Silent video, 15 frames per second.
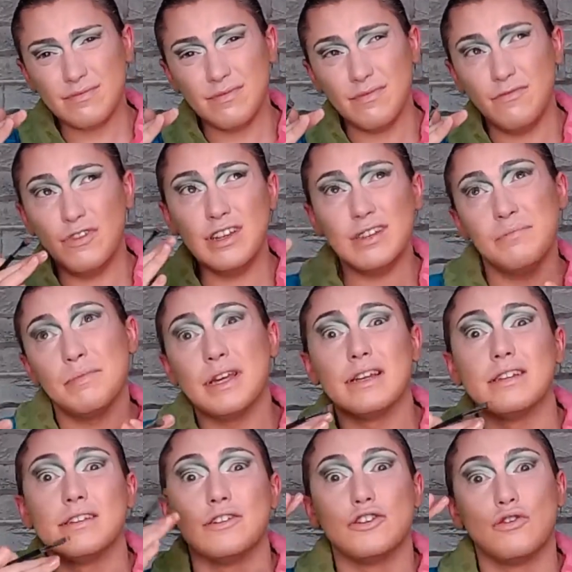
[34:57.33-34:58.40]
Reason being is
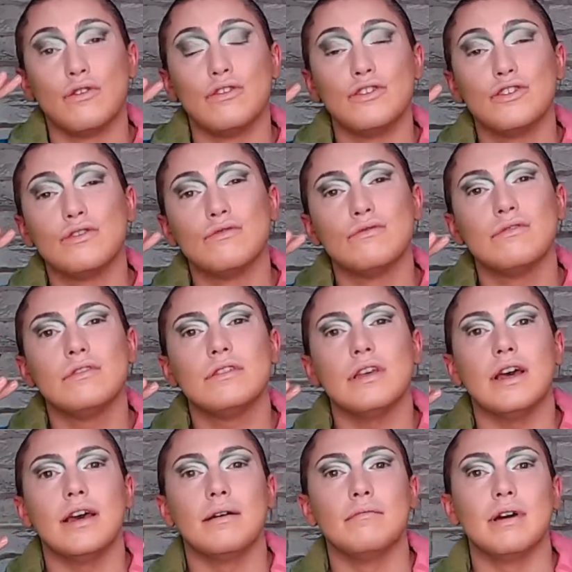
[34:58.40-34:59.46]
it shortens your nose
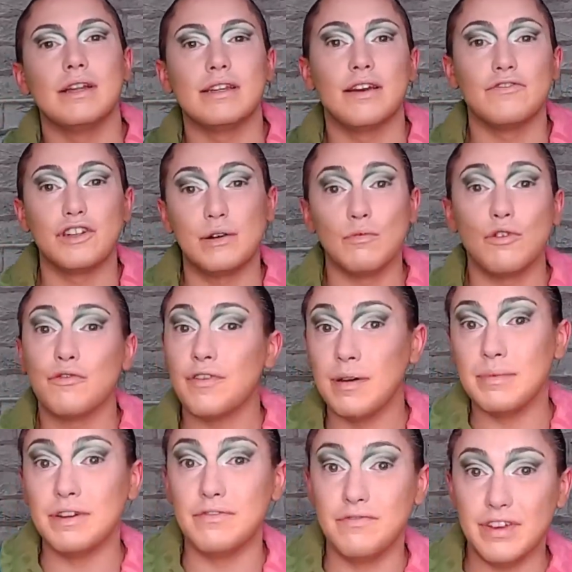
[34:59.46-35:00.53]
and gives you a more
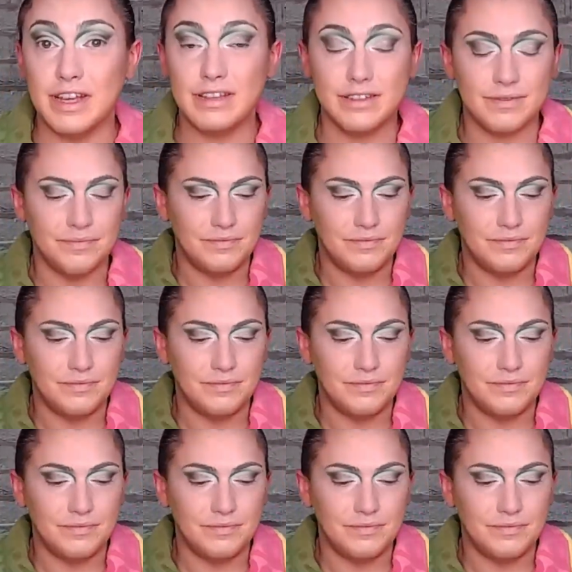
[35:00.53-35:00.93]
feminine face.